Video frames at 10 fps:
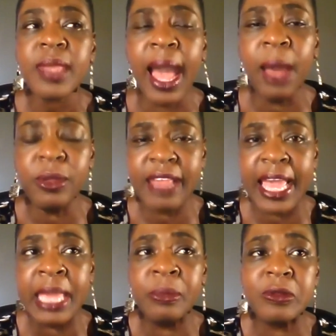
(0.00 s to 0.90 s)
I was
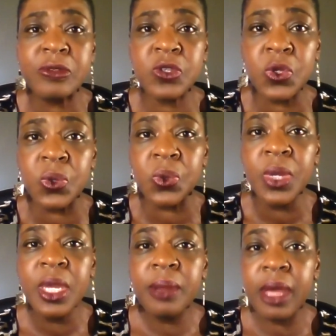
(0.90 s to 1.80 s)
able to
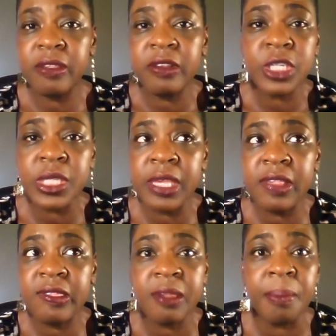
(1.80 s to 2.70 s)
essentially
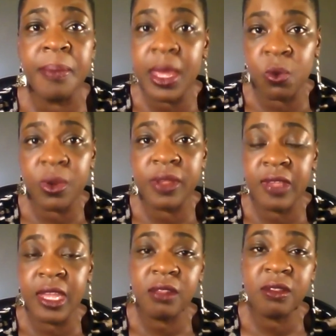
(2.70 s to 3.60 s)
submit
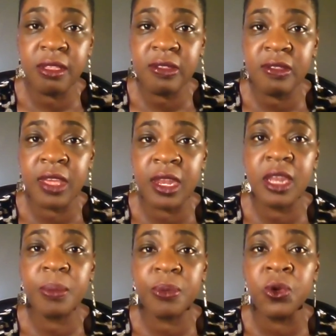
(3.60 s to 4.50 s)
receipts to the city
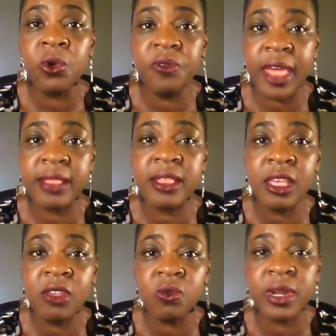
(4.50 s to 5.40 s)
to prove that
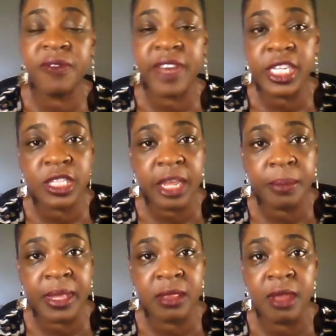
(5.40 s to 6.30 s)
these renovations had
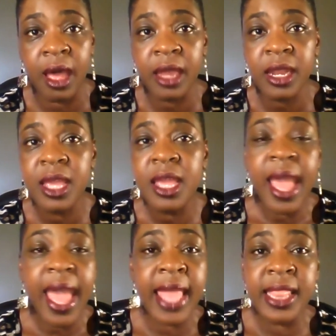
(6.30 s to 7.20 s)
been done.
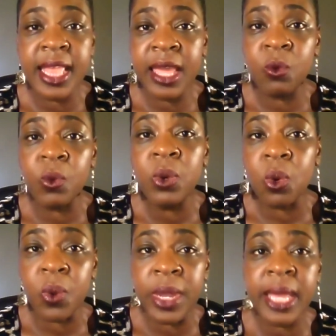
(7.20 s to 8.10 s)
And then we
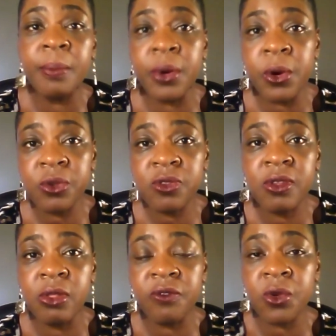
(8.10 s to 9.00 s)
were reimbursed
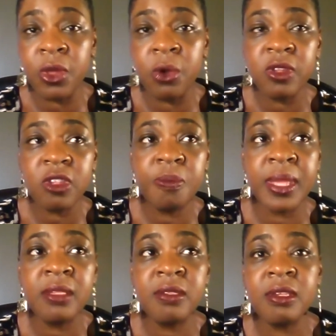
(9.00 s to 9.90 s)
for those
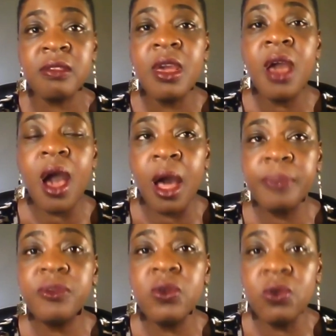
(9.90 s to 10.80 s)
expenses
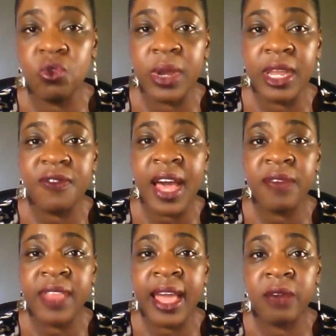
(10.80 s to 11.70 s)
up to
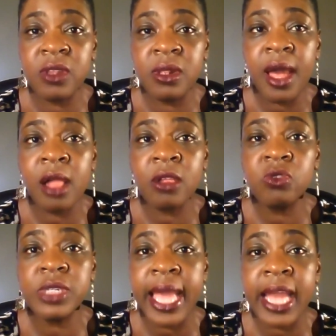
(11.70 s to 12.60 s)
$25,000,
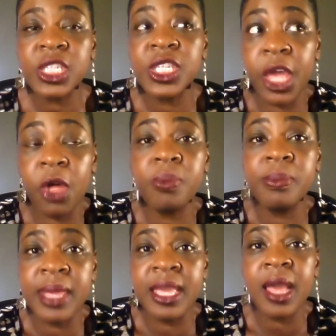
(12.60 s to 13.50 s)
which actually helped
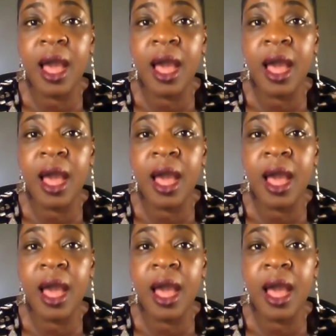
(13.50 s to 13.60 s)
me